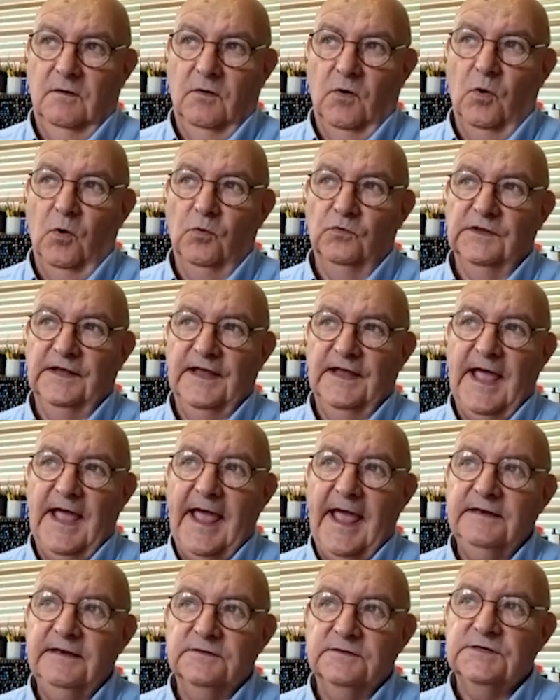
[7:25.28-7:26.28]
only
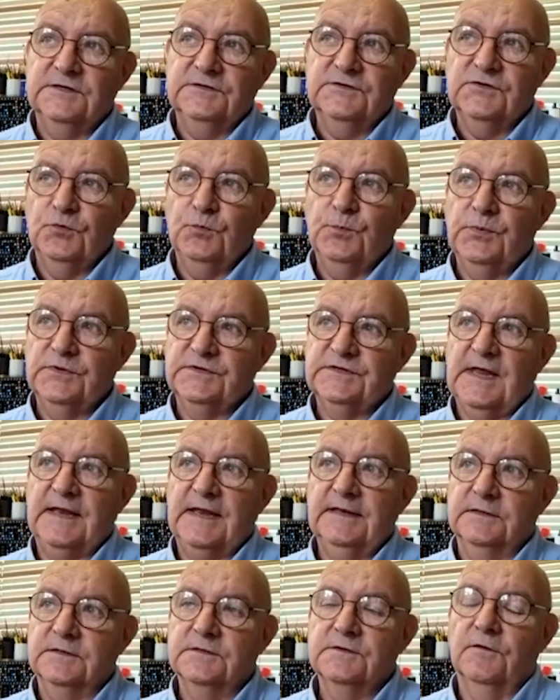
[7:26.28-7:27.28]

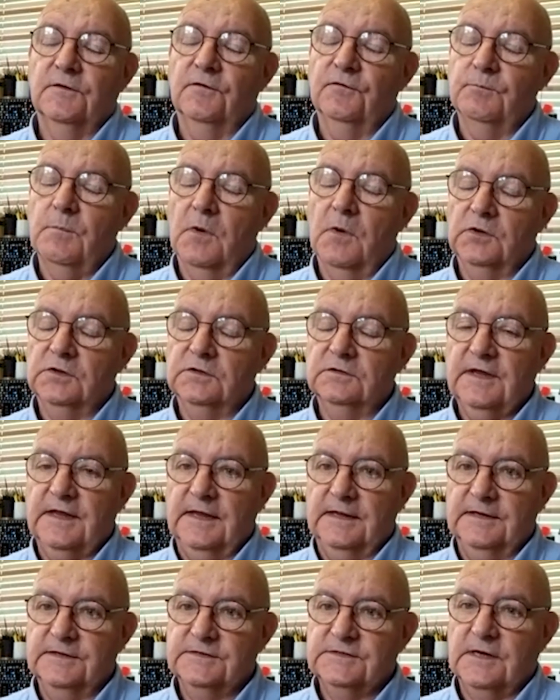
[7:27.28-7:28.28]
82% of model
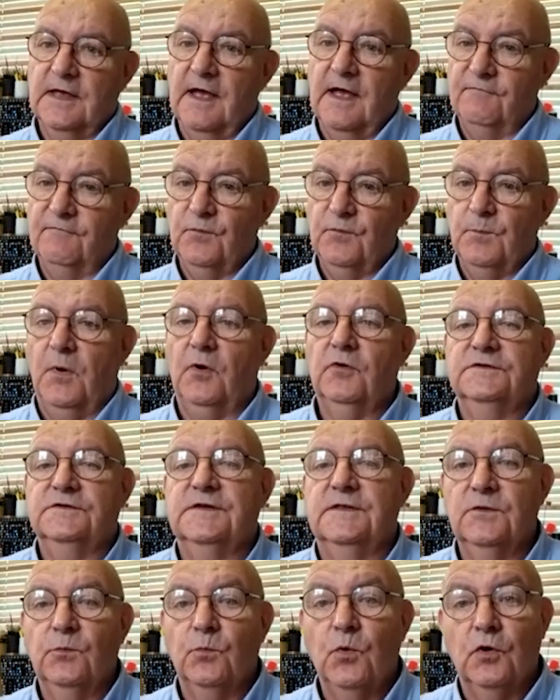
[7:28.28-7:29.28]
kits ever bought
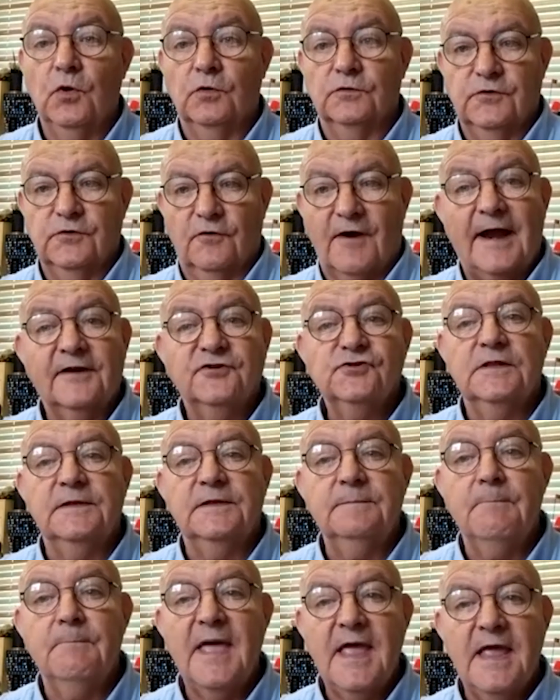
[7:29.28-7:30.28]
in the world are
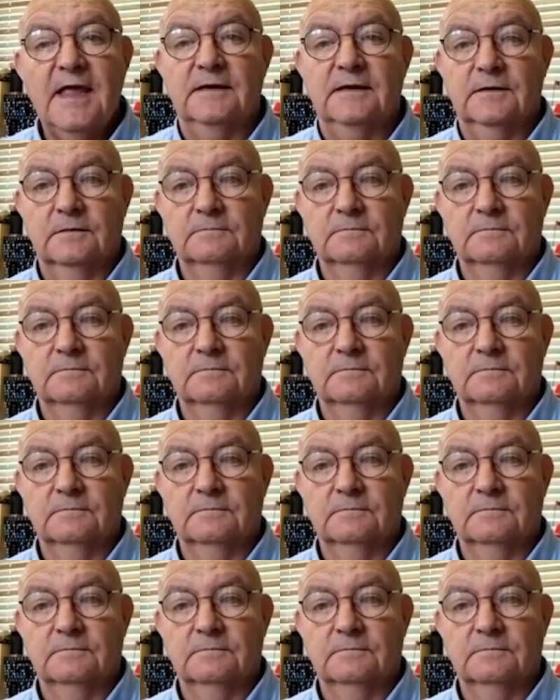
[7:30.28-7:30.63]
actually made.